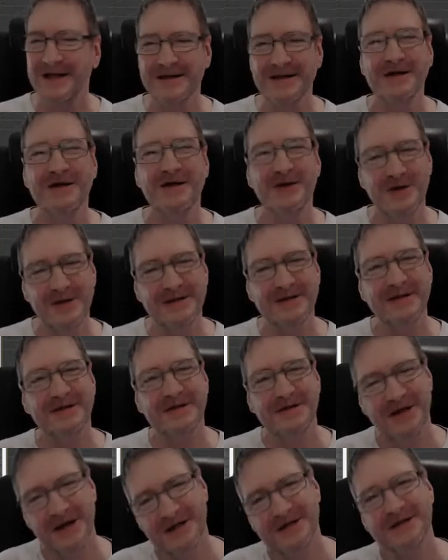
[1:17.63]
That's a good
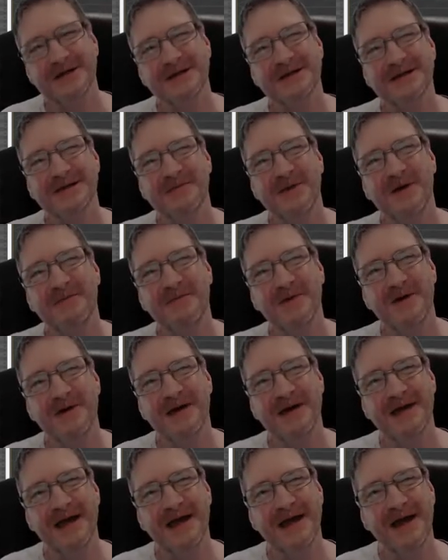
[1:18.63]
suggestion,
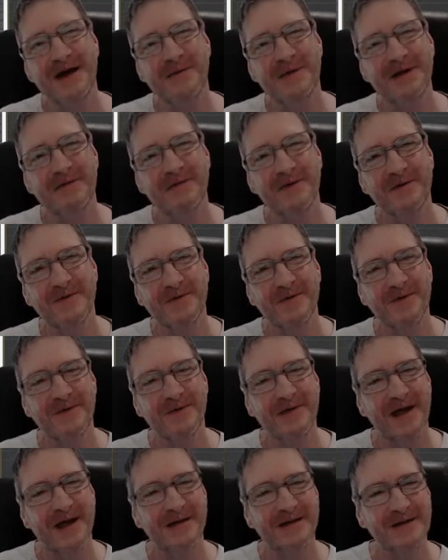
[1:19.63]
Smurfberry. Yeah, I would never have
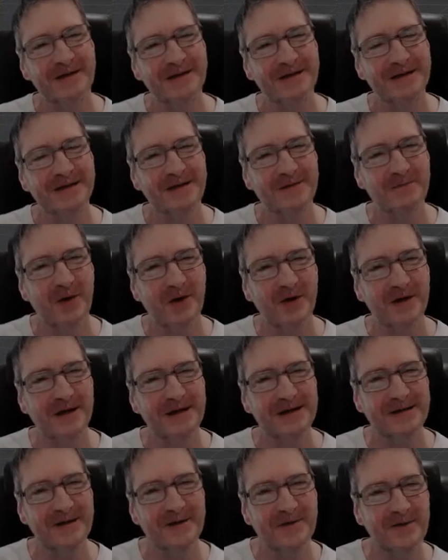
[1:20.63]
thought of that. Using some
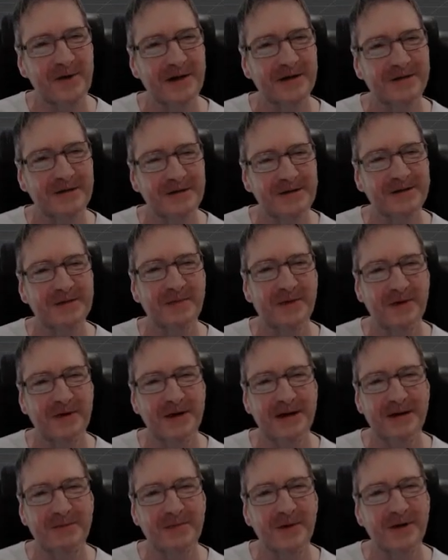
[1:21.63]
modelling software to do some
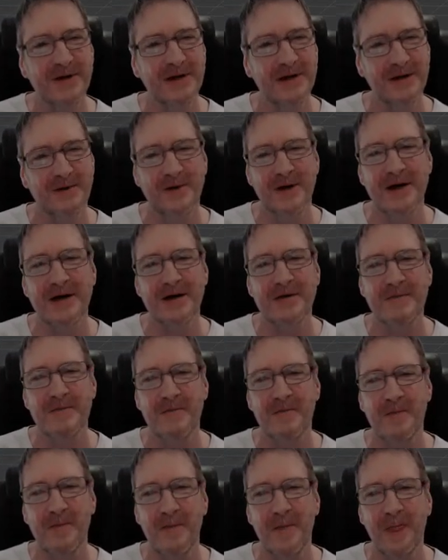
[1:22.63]
three D modelling. Wow.
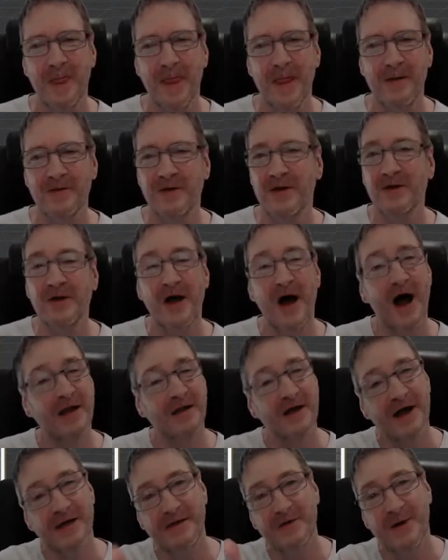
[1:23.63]
You li
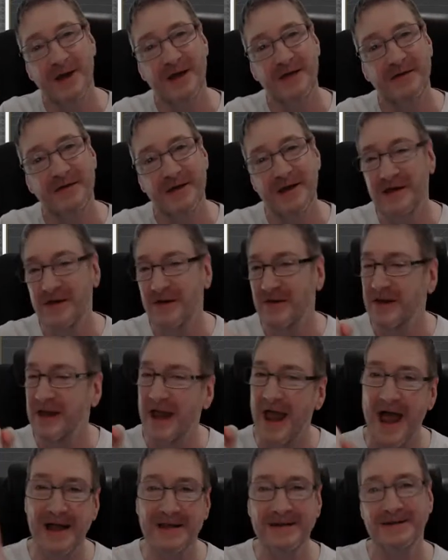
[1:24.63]
I like the way you think. You
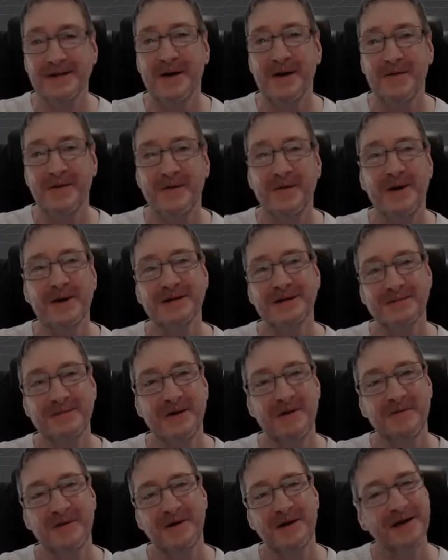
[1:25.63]
think outside of the
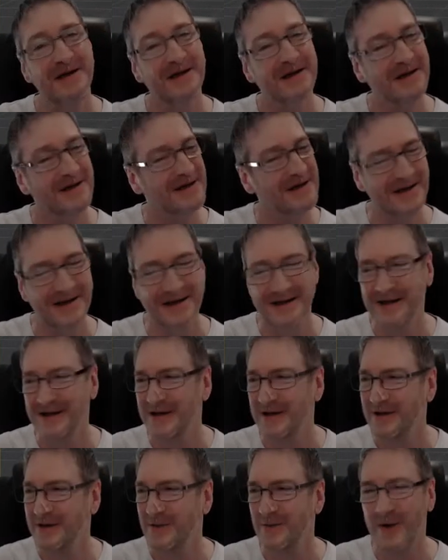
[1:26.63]
box, Smurfberry.
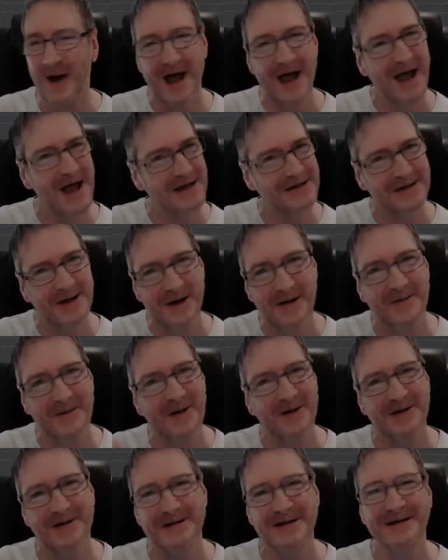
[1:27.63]
Way outside of
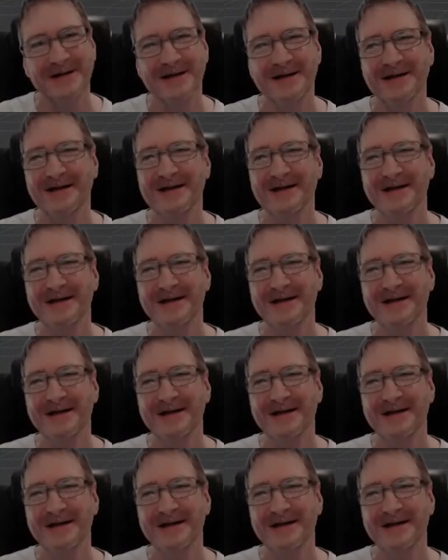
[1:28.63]
the box.